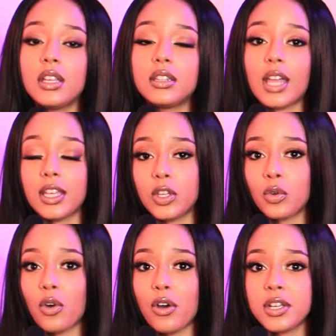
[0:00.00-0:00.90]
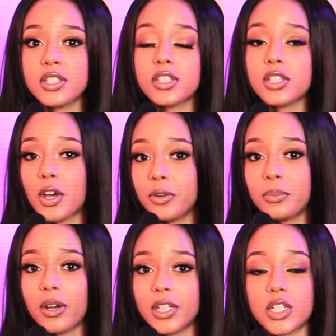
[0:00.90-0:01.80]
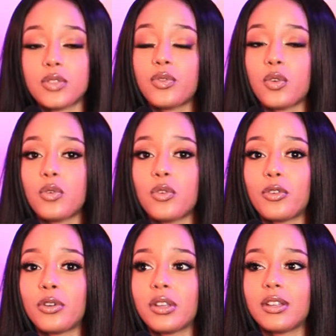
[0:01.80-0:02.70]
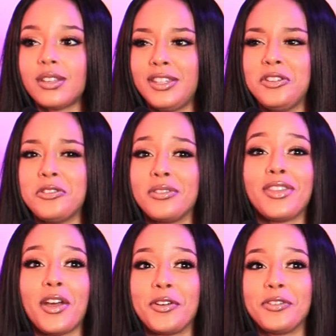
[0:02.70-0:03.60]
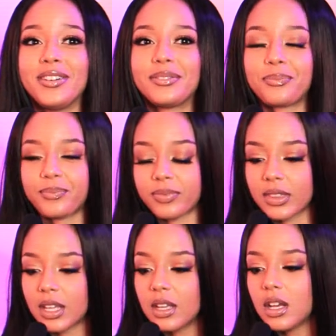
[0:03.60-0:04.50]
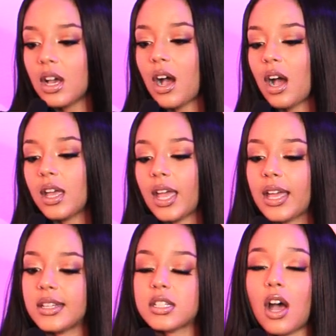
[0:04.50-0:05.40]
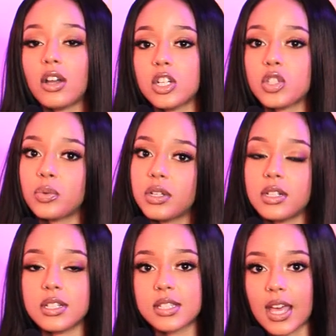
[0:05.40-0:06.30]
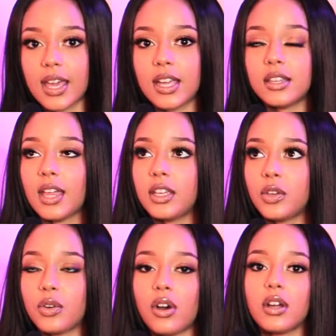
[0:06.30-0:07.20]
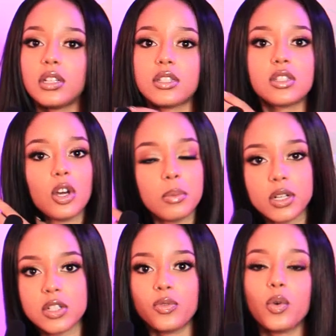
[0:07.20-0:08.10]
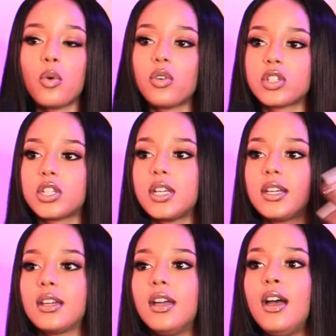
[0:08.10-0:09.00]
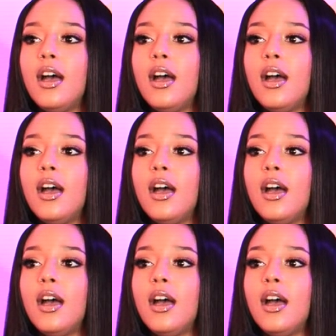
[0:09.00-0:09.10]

thank you guys so much for ew no and I just wanted to say thank you guys so much for watching